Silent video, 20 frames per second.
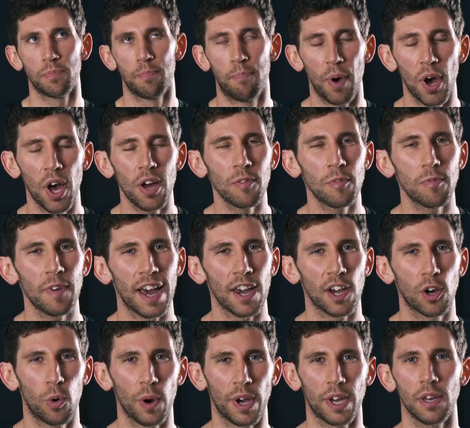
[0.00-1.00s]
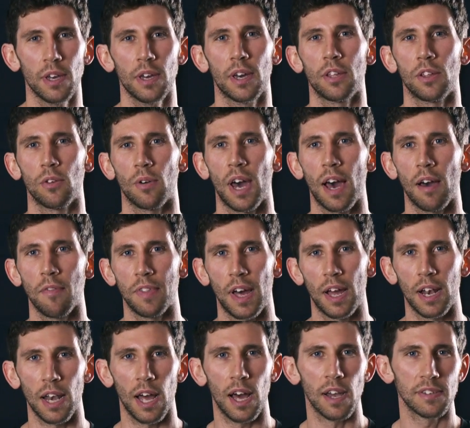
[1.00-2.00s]
burn fat quicker and you'll have
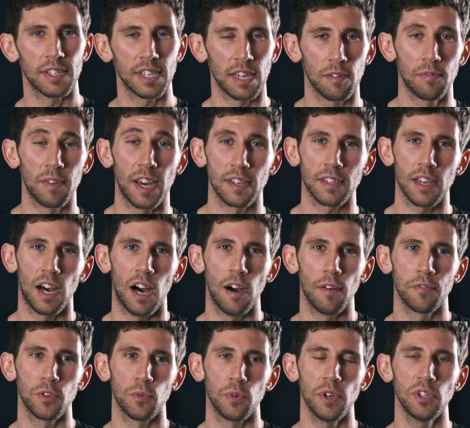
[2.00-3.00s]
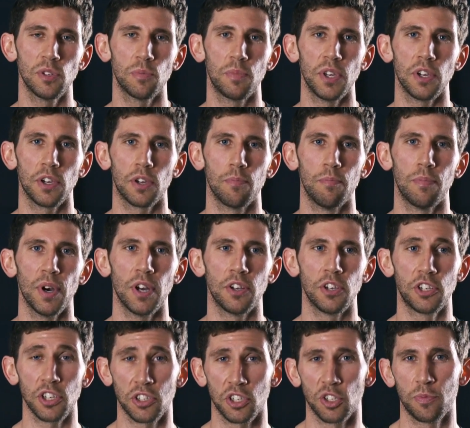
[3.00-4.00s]
that lasting effect afterwards, but you can burn
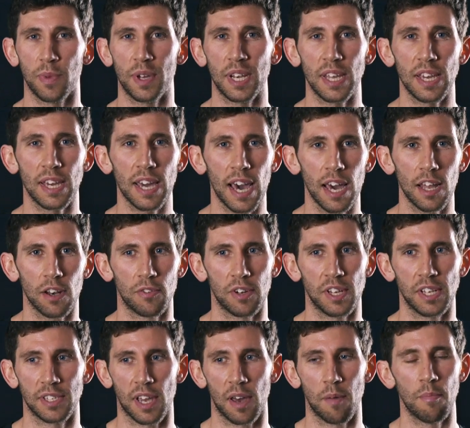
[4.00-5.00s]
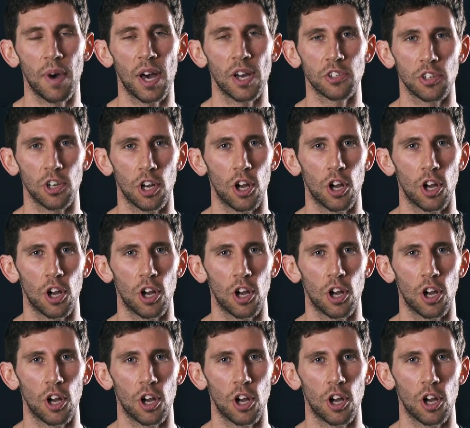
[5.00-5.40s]
just as many calories at a much